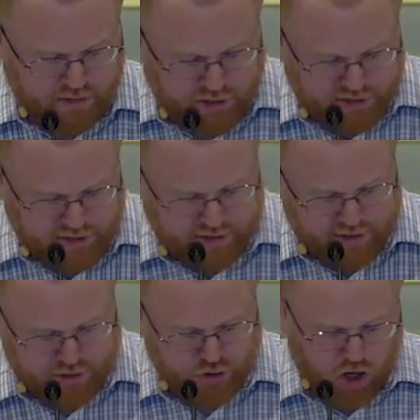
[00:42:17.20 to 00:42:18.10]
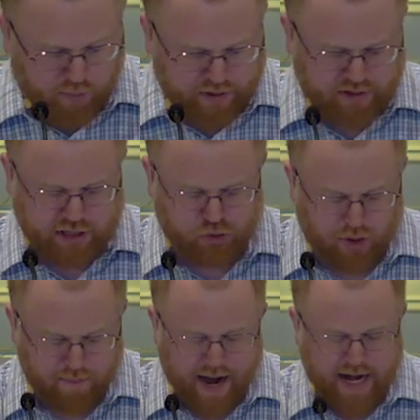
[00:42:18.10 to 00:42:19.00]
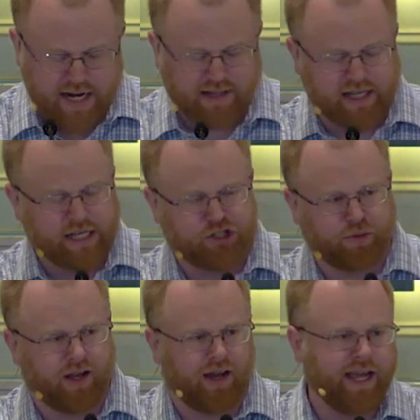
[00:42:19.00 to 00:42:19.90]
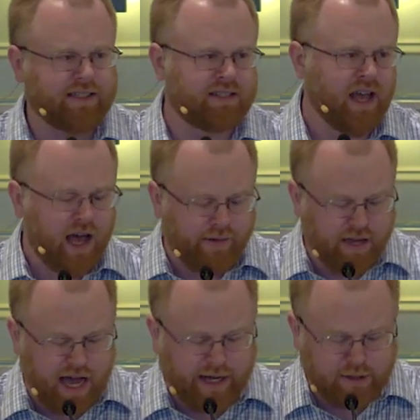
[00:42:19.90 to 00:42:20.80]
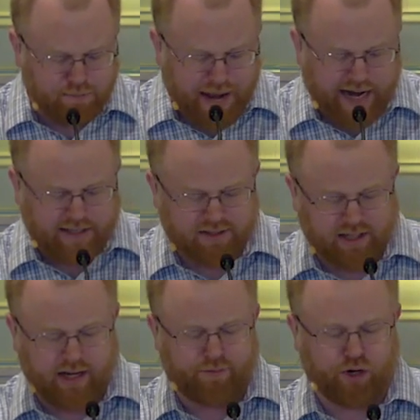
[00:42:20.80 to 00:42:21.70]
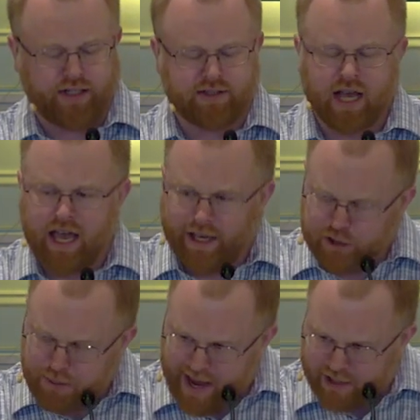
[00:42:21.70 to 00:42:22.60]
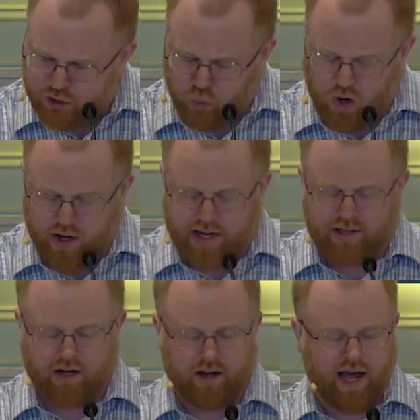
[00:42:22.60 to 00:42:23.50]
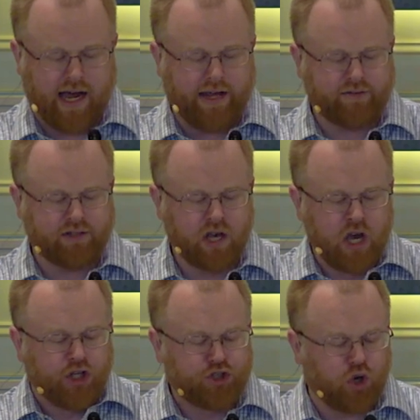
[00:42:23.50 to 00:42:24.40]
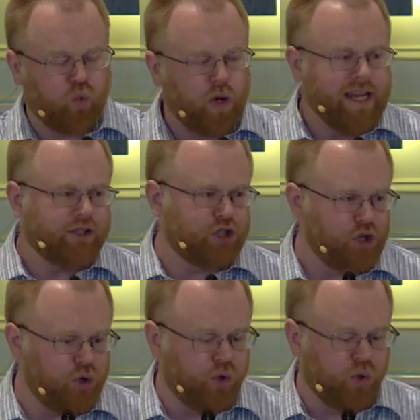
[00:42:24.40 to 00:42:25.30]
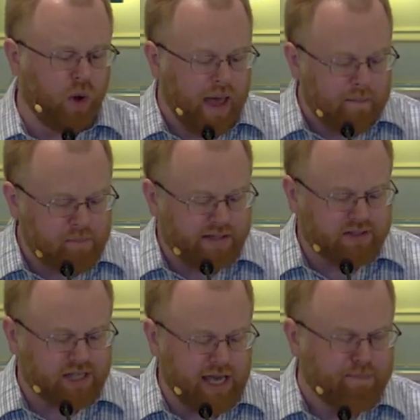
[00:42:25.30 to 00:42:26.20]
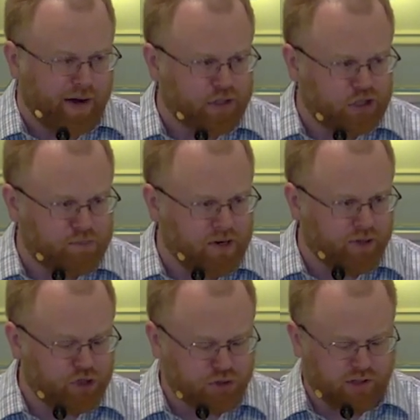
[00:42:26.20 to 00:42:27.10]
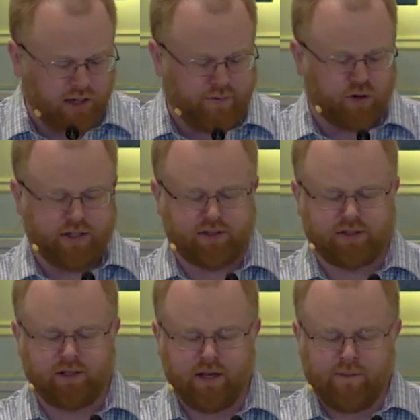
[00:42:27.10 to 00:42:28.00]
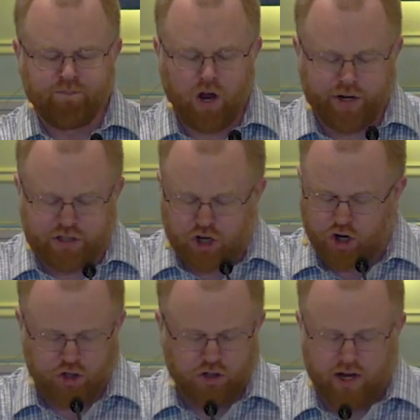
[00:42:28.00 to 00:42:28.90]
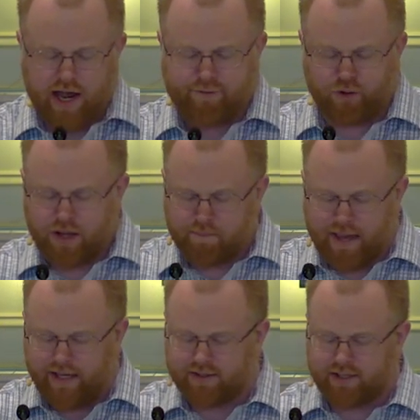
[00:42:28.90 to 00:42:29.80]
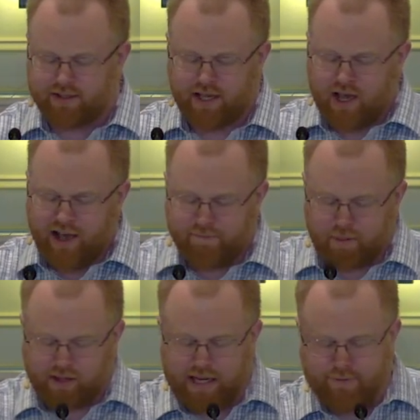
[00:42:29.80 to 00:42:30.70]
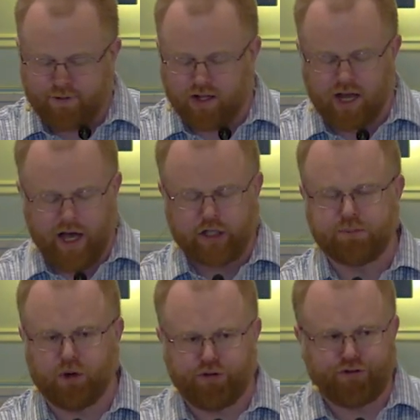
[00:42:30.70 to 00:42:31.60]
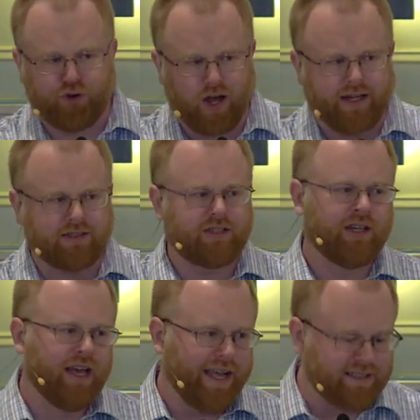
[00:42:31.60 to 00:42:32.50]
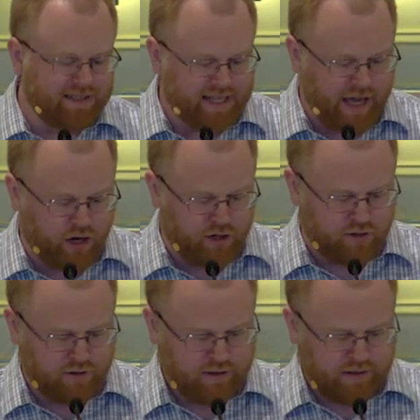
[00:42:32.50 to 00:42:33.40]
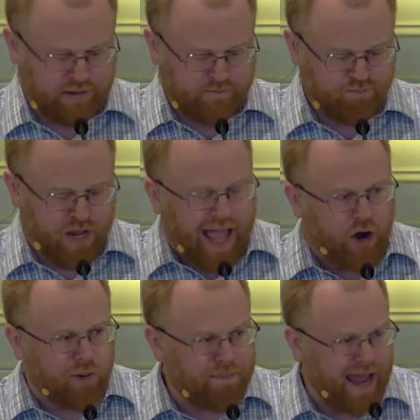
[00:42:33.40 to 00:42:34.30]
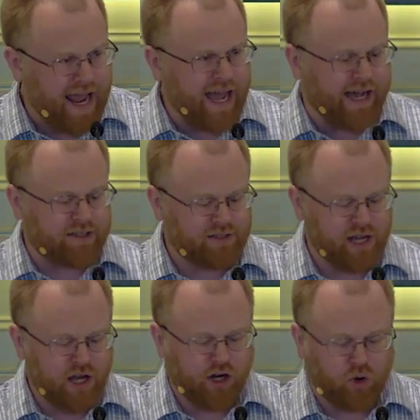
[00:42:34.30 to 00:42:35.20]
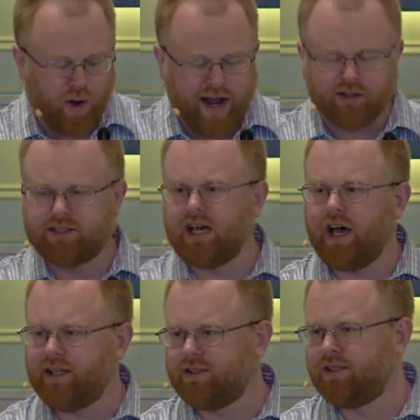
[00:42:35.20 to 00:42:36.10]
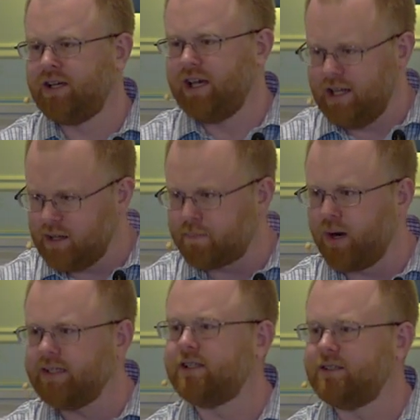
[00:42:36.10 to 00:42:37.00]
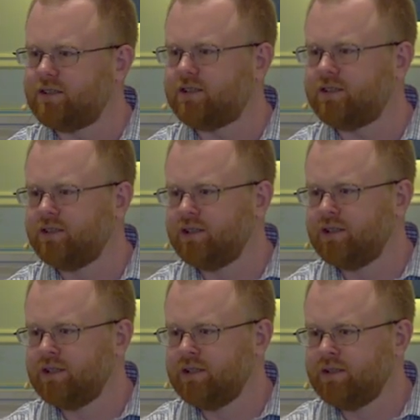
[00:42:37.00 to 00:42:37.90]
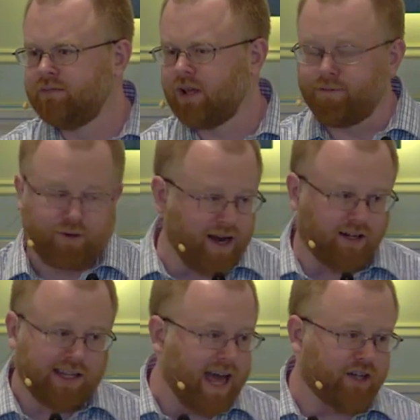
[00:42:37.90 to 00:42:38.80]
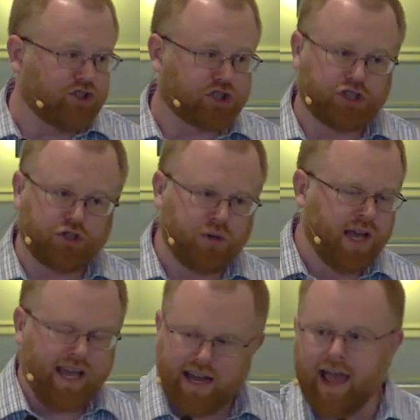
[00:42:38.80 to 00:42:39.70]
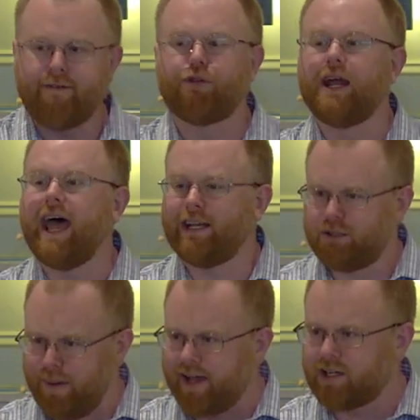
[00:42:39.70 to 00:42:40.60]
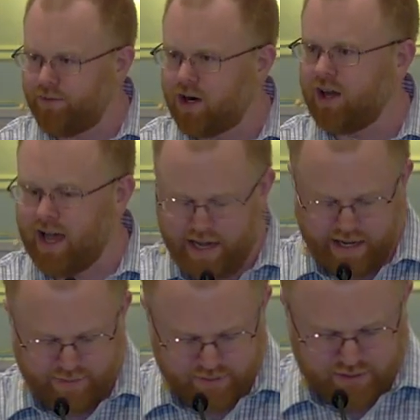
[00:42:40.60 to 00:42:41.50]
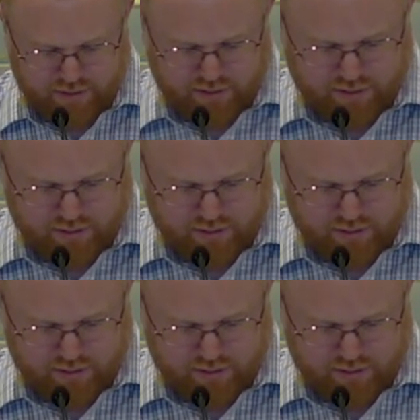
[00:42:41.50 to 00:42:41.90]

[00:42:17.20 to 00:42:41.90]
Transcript: just as the psalmist is reminding the Israelites of God's past deliverance, his past work in their lives, so we too must keep our spiritual deliverance, our eternal life on the basis of belief in the gospel front and center. Our past grounds us in the present. And frankly, that is true in every aspect of our lives.